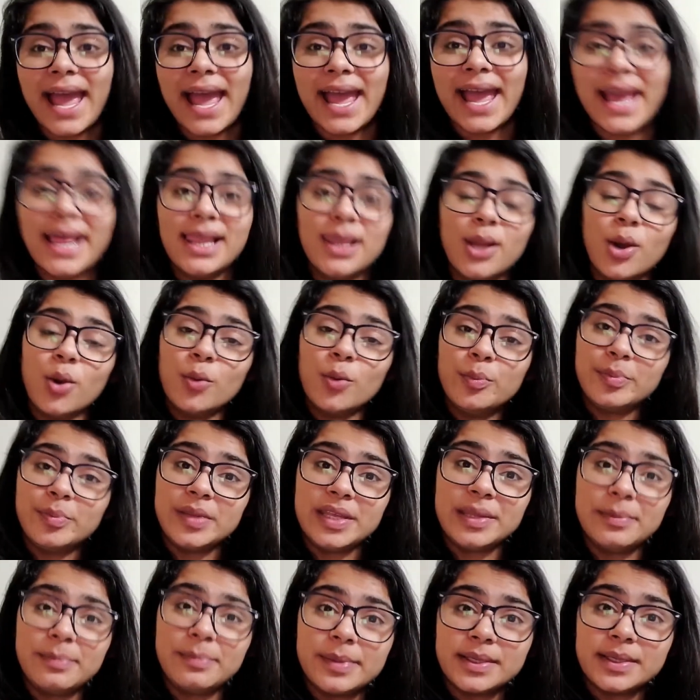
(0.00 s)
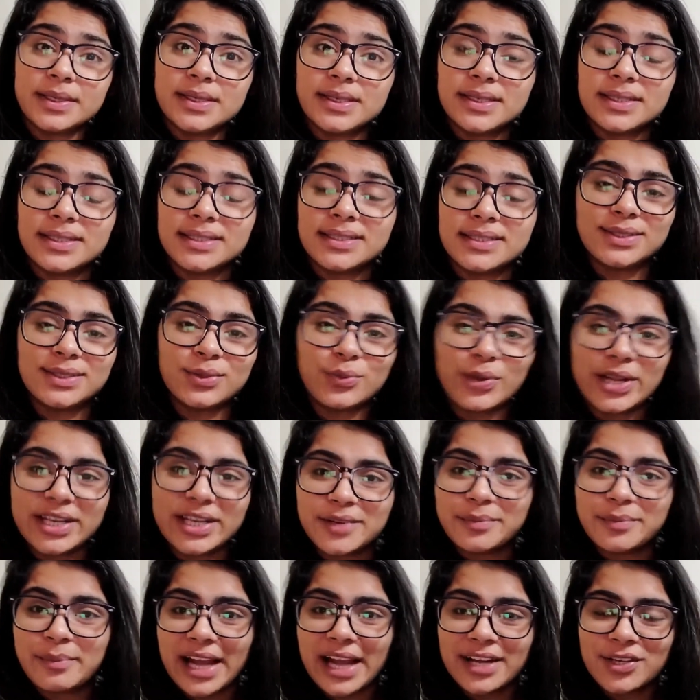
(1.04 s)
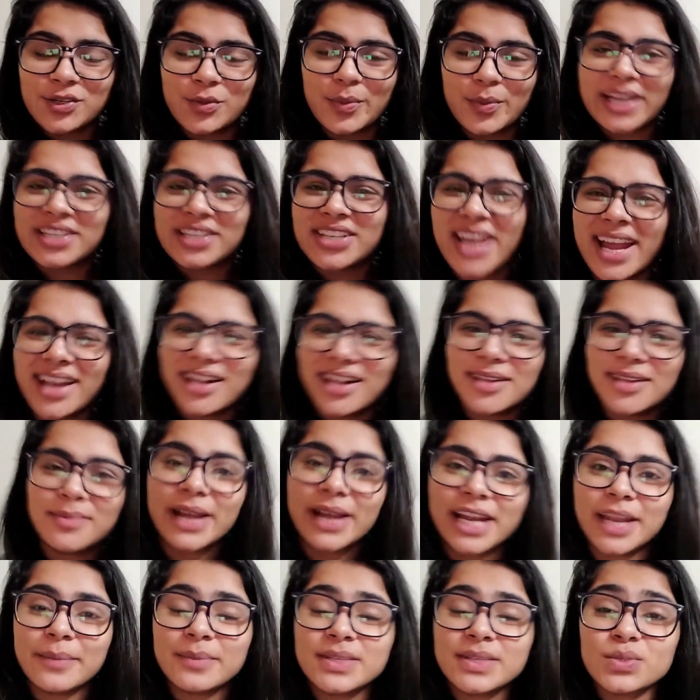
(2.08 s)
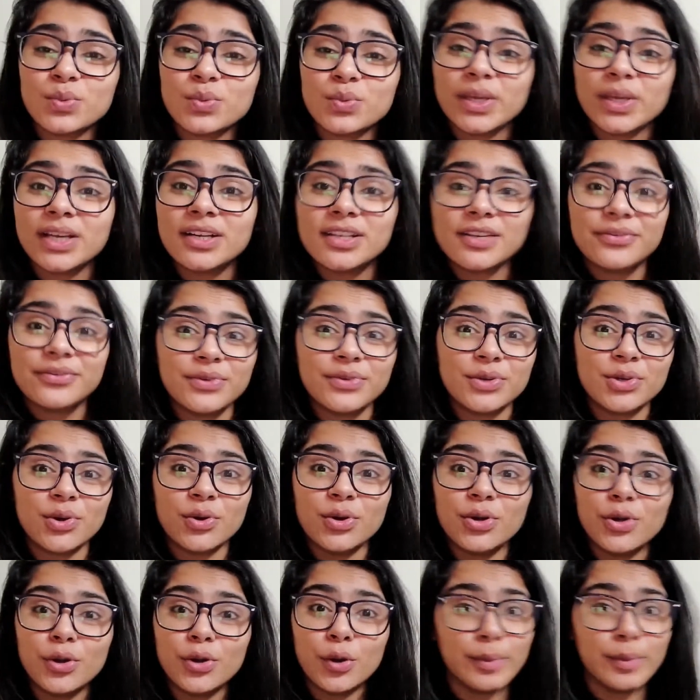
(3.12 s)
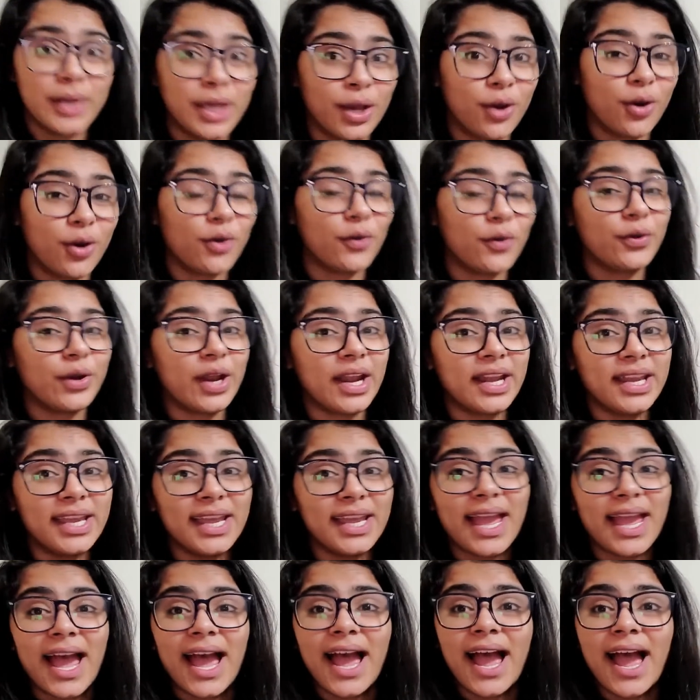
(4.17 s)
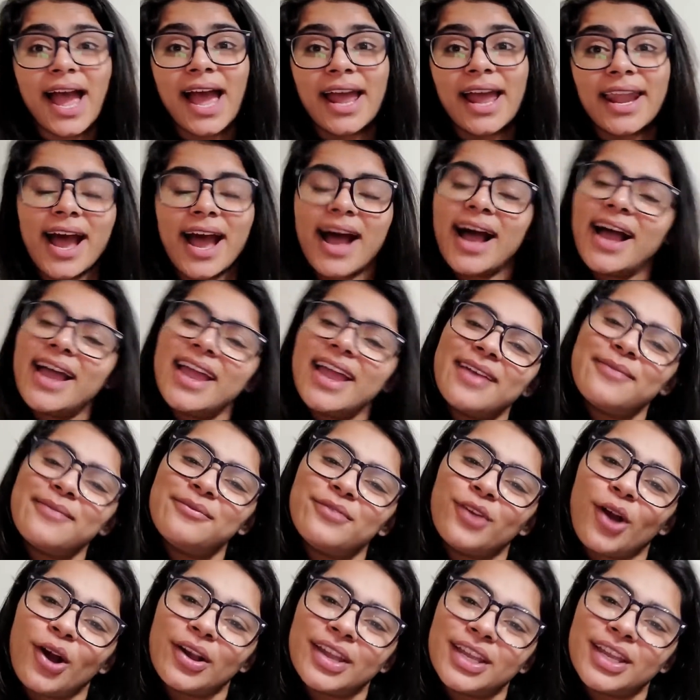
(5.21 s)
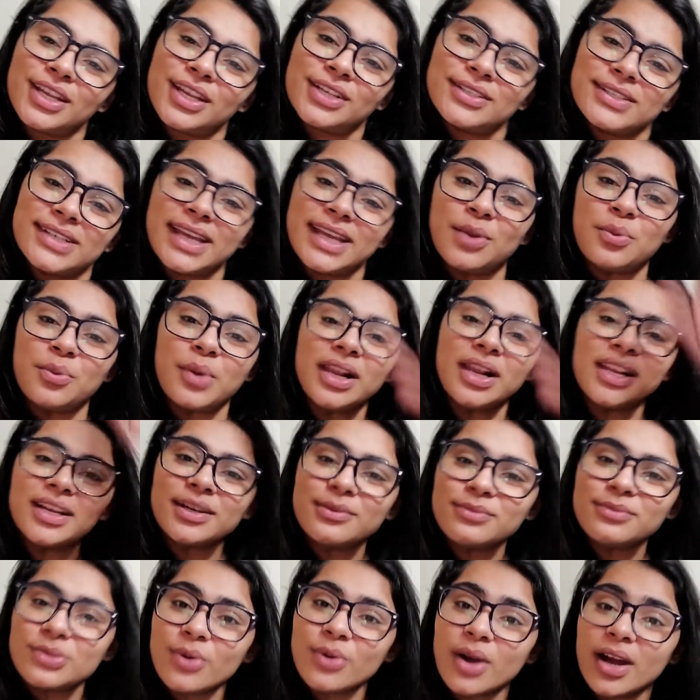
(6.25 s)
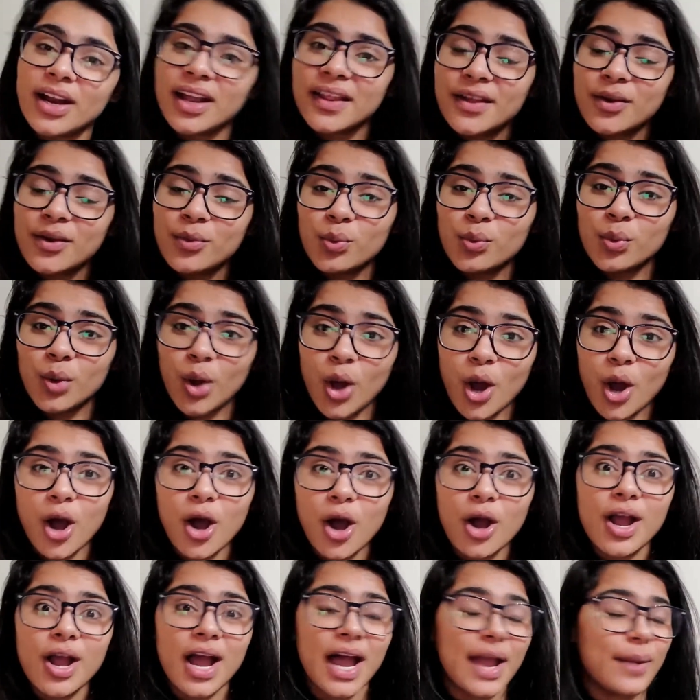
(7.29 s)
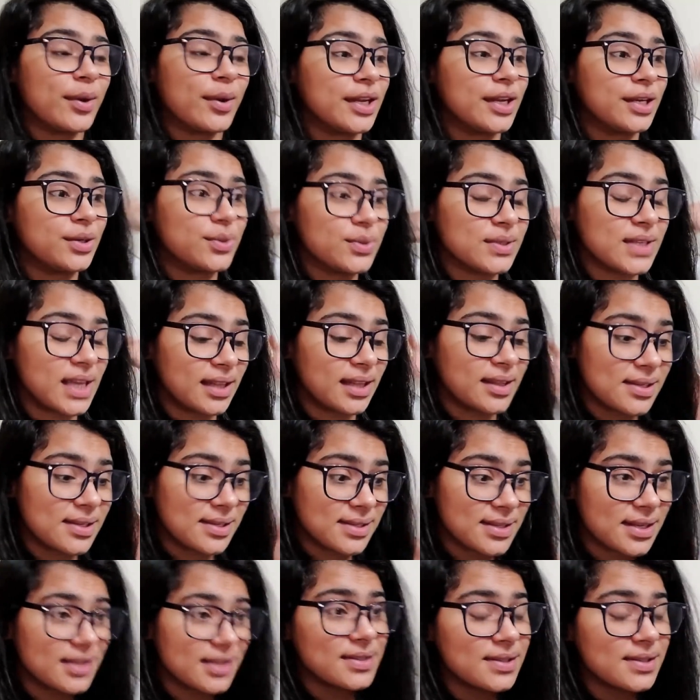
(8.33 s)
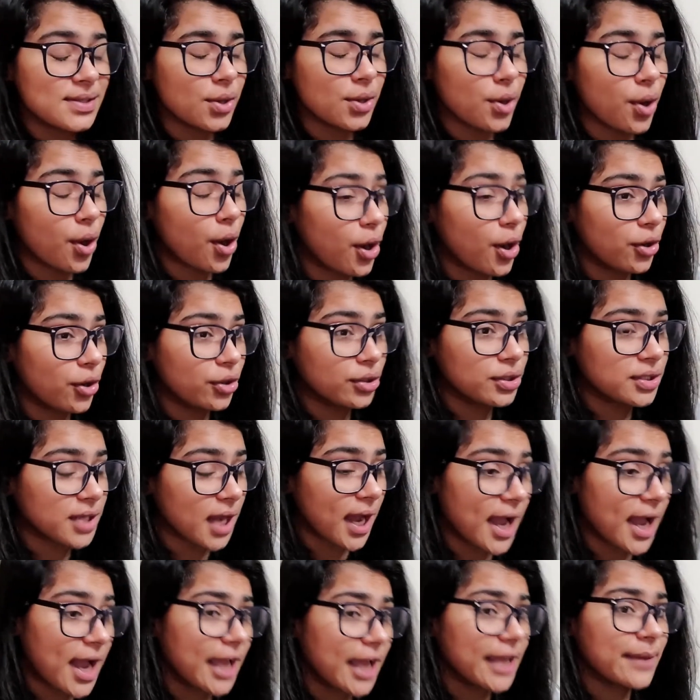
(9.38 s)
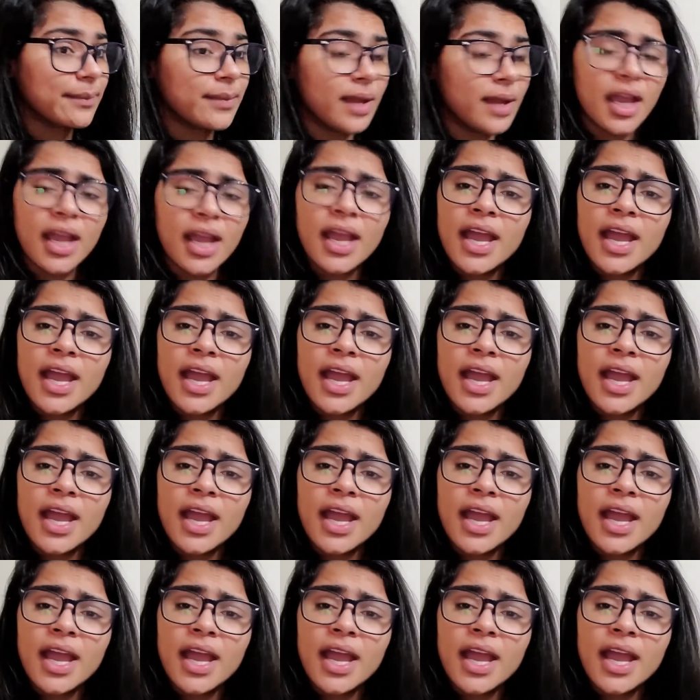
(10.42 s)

Hello people, welcome back to my channel. My name is Twinkle if you don't know me already, and I am vlogging today. Welcome to another vlog. I wanted to say this since long time.